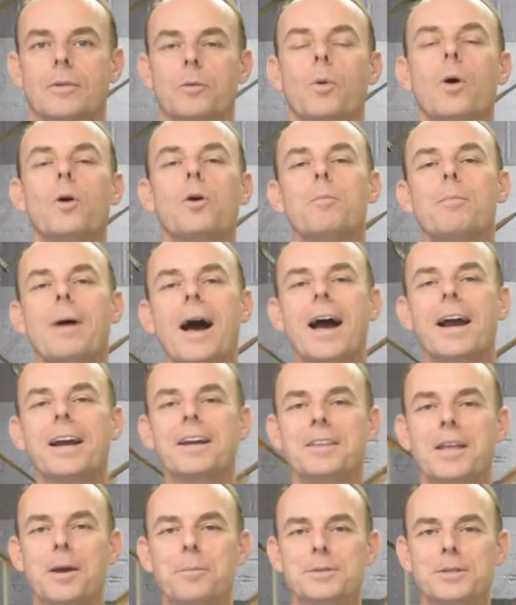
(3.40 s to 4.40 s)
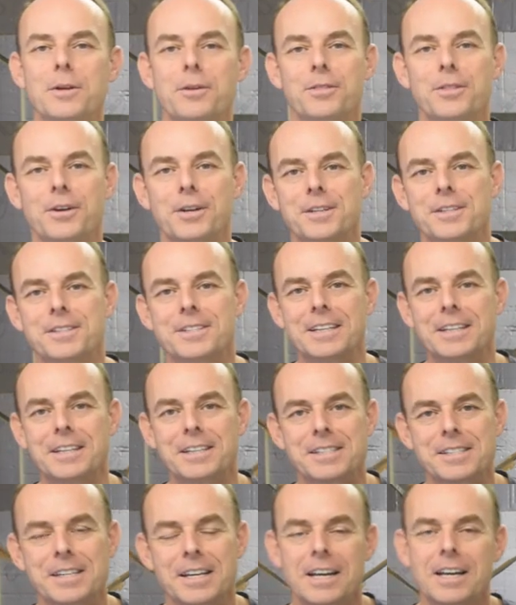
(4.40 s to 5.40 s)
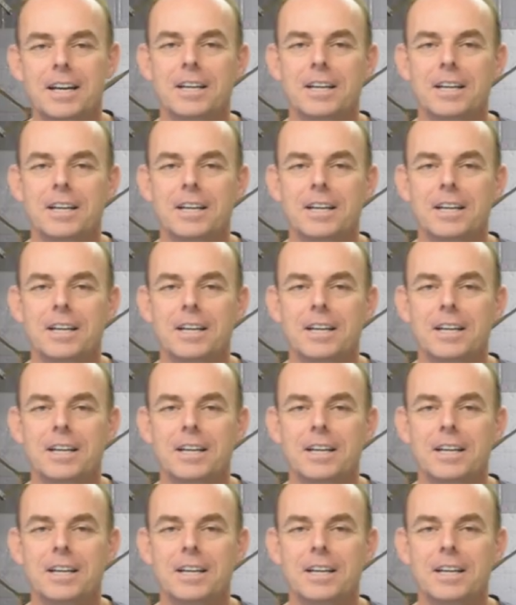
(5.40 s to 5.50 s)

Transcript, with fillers: Welcome back to episode 36.